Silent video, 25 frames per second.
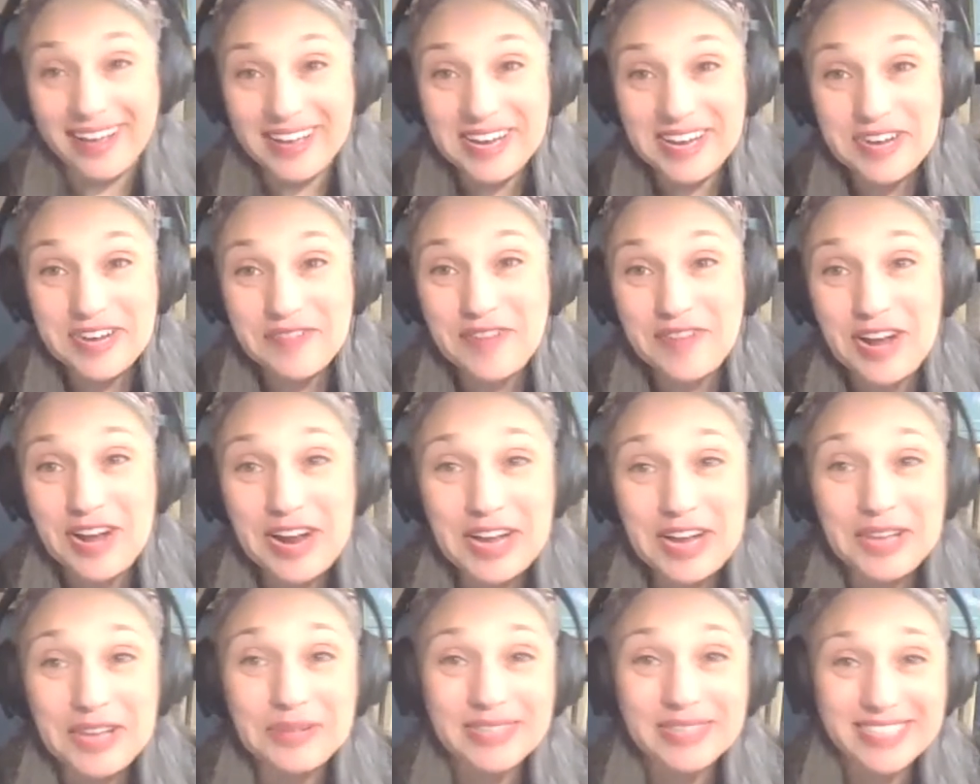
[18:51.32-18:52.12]
in a
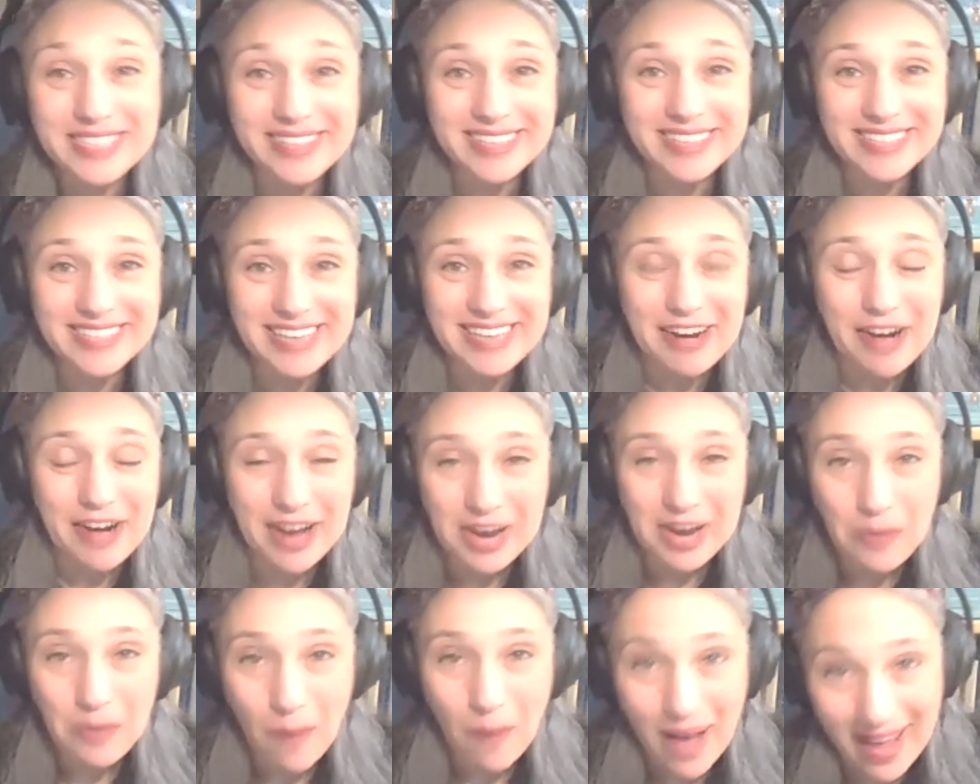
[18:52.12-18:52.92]
very
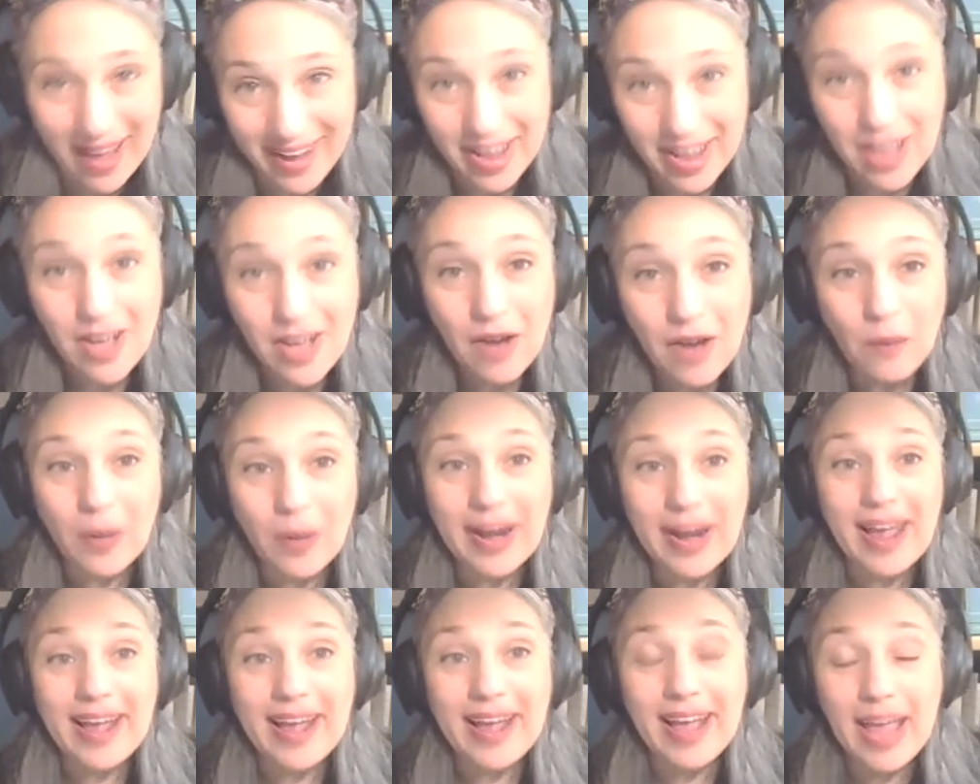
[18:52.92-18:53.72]
utilitarian way.
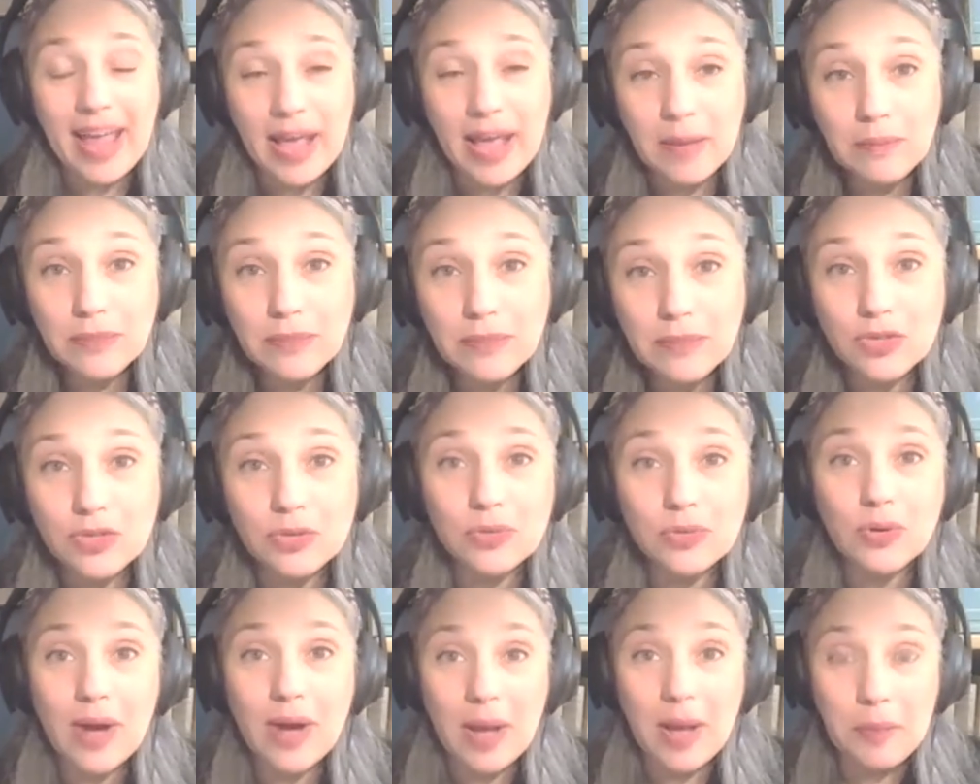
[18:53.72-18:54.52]
When I came
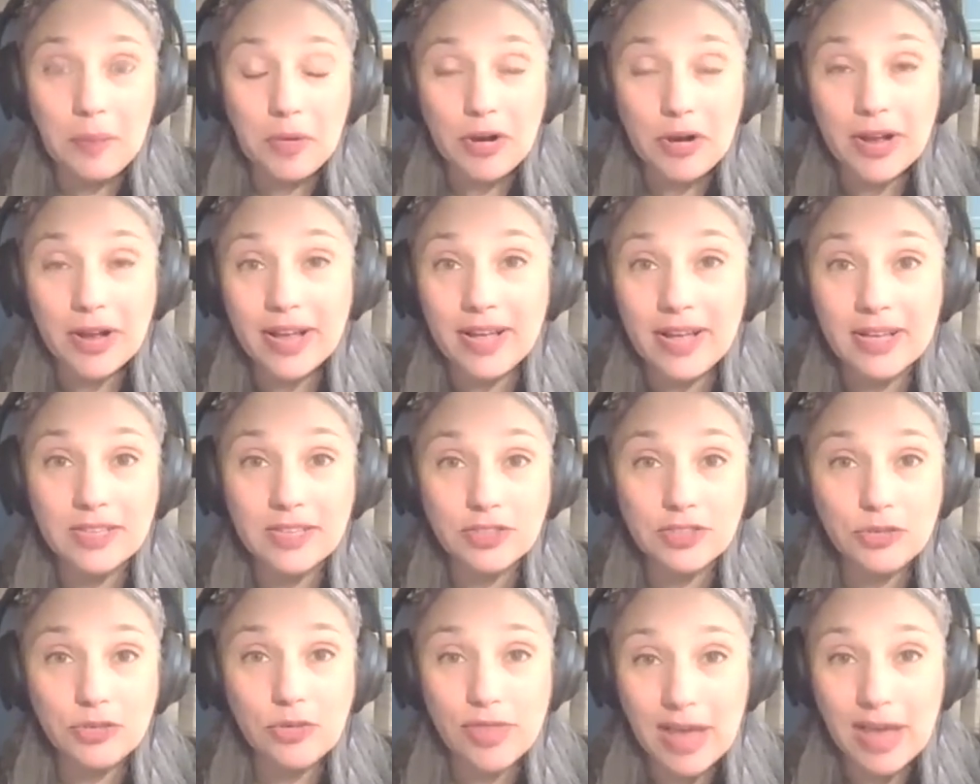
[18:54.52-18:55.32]
to Emory
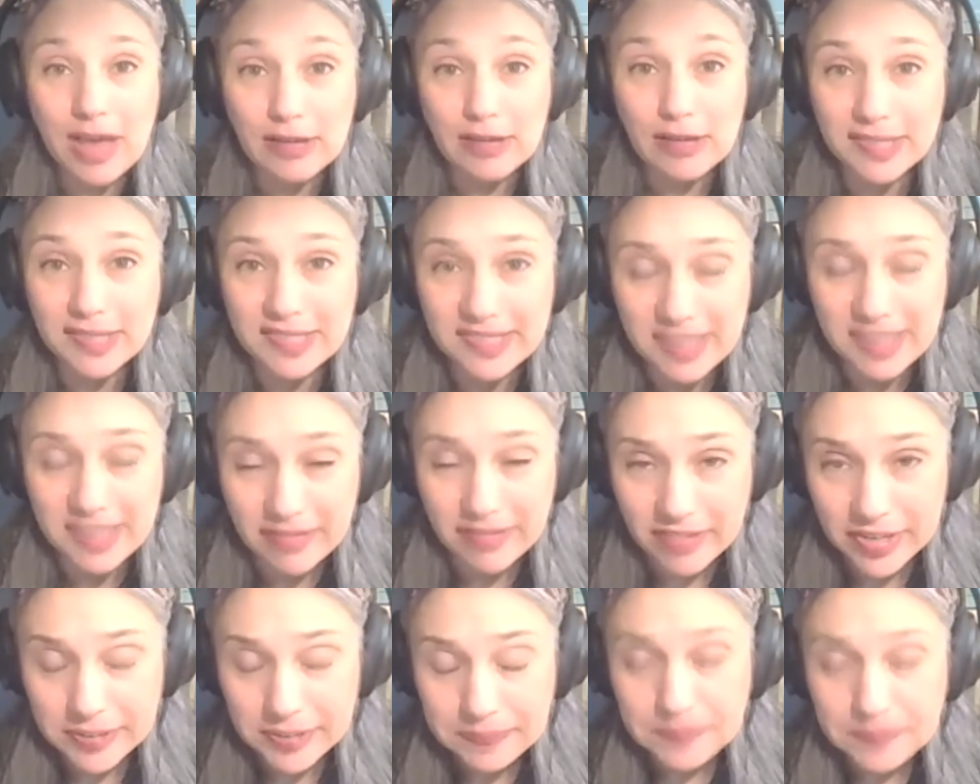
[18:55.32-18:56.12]
in
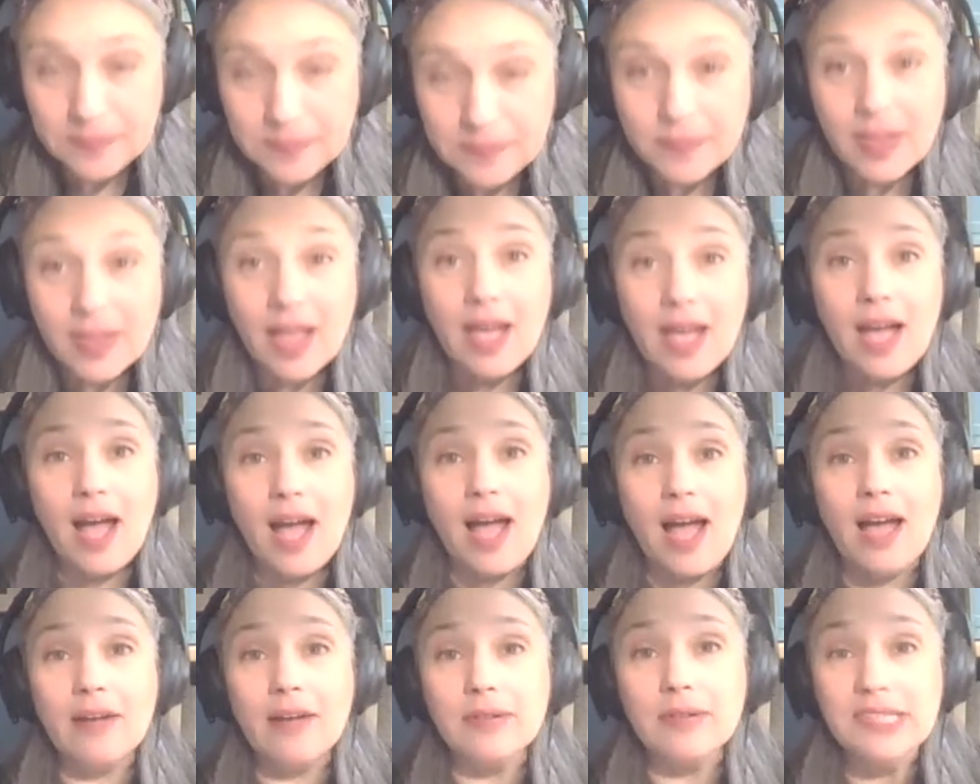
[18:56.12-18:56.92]
2007,
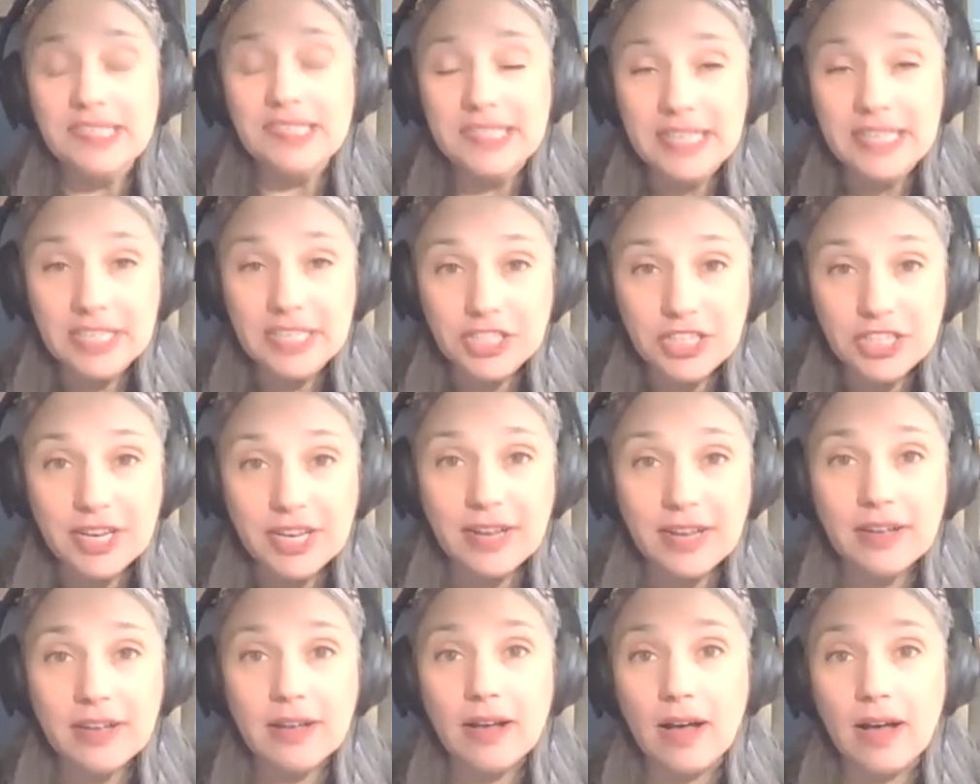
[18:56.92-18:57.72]
I was
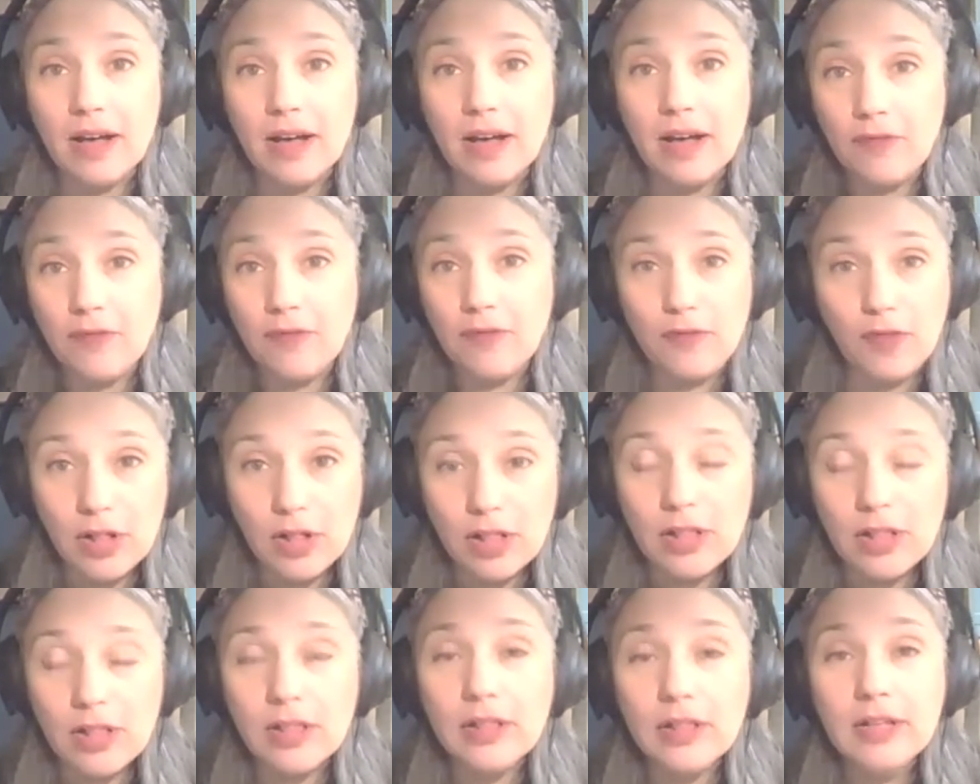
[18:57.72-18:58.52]
teaching a
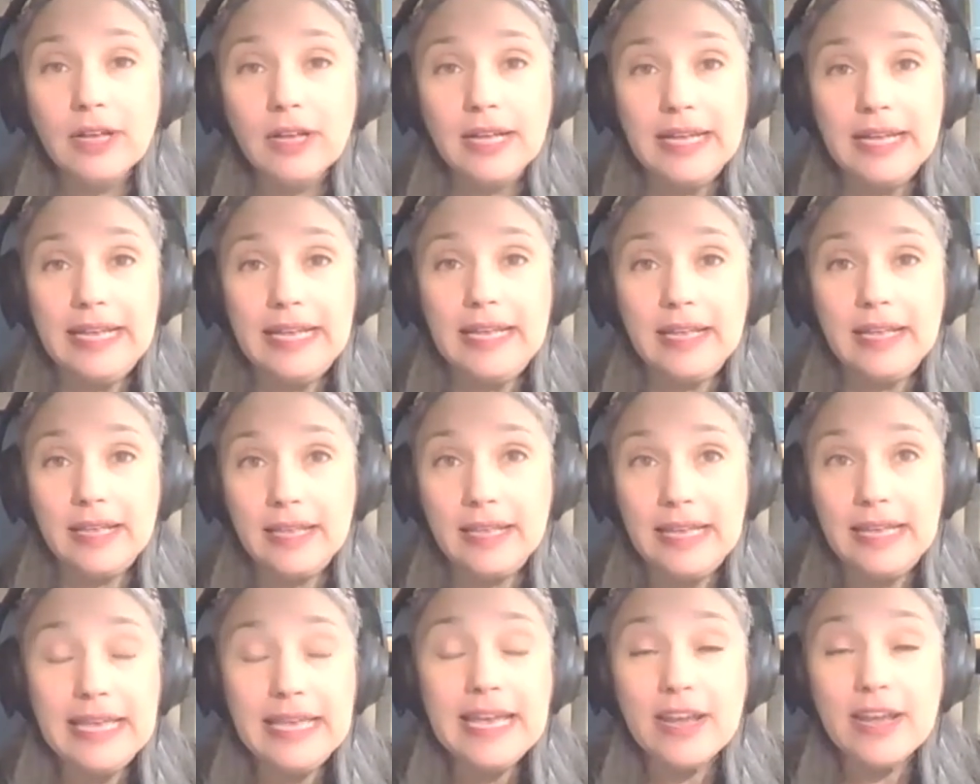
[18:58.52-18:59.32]
full
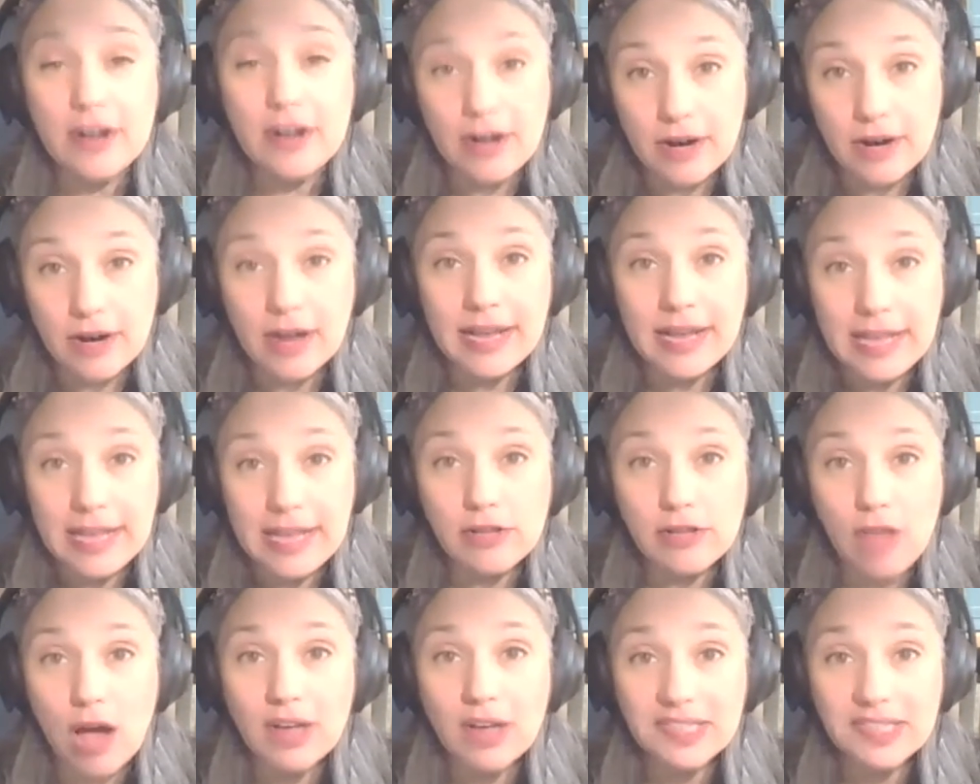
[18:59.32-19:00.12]
year, a
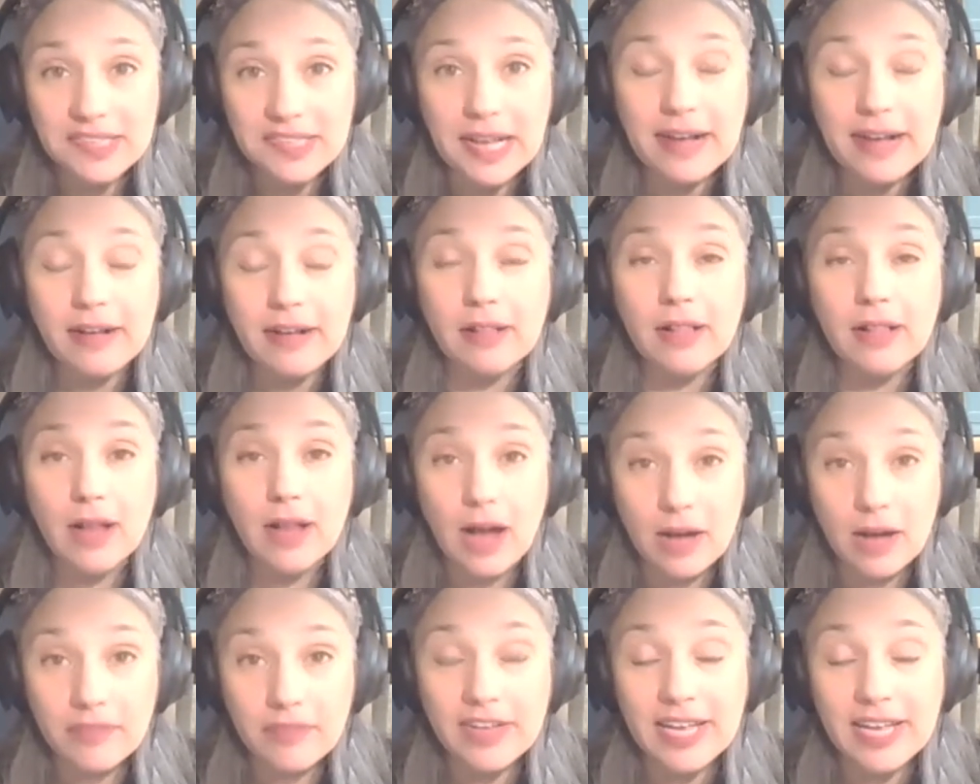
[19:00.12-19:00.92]
year long cycle
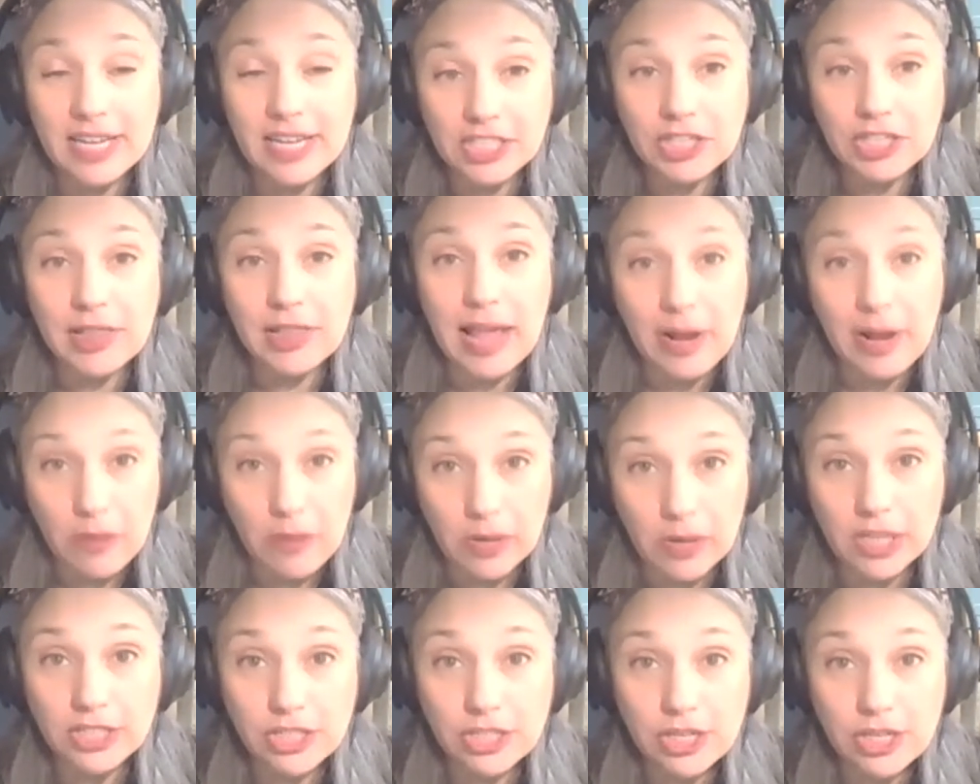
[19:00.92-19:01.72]
of Yiddish
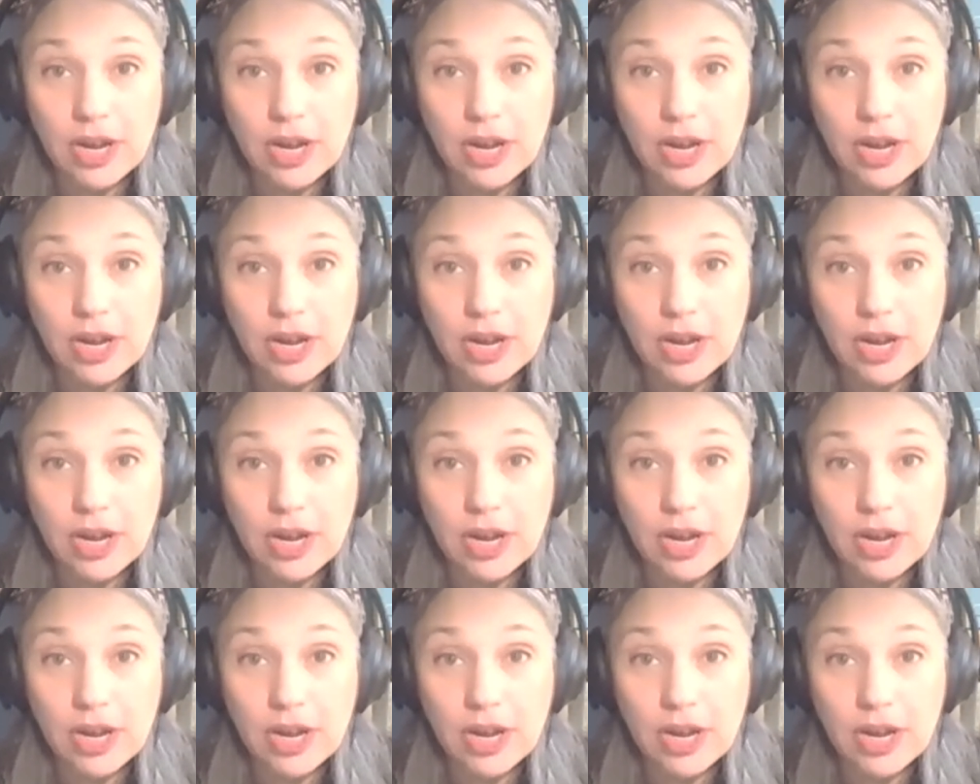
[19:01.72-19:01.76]
language